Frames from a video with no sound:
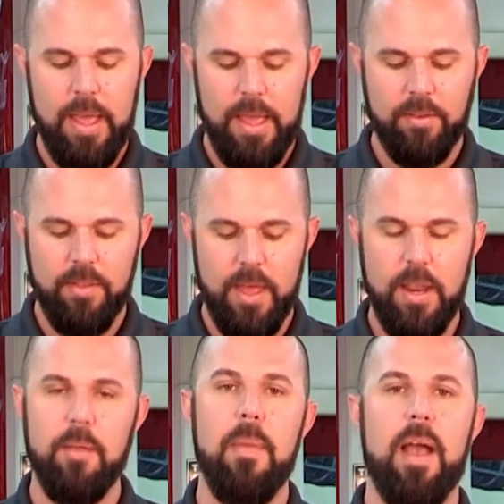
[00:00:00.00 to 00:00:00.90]
is that
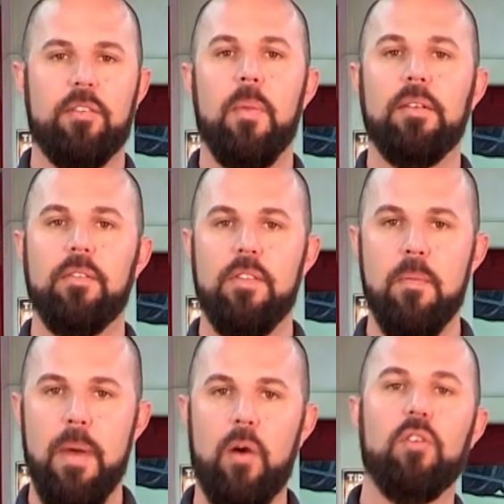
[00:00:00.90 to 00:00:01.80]
it maximizes the
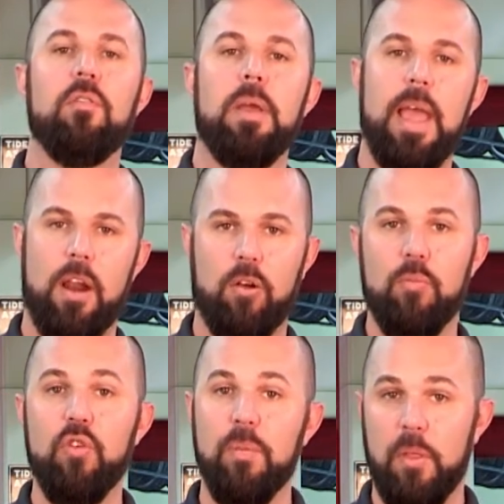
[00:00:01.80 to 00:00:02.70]
amount of the mechanical
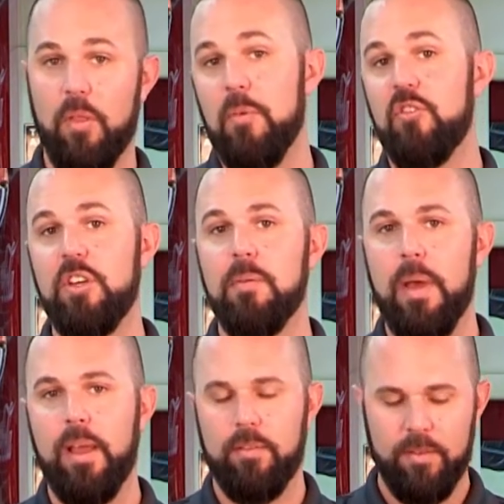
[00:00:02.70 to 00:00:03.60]
movement that the machine
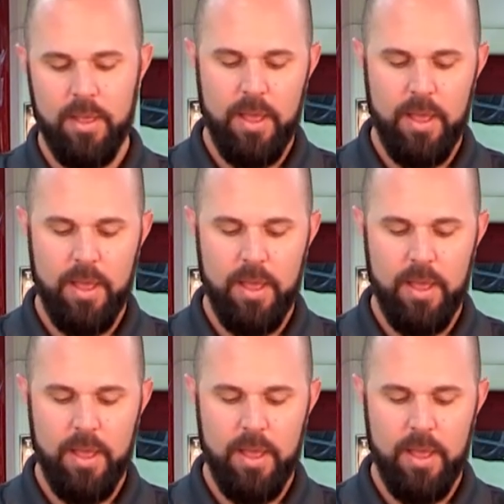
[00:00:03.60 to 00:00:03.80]
makes.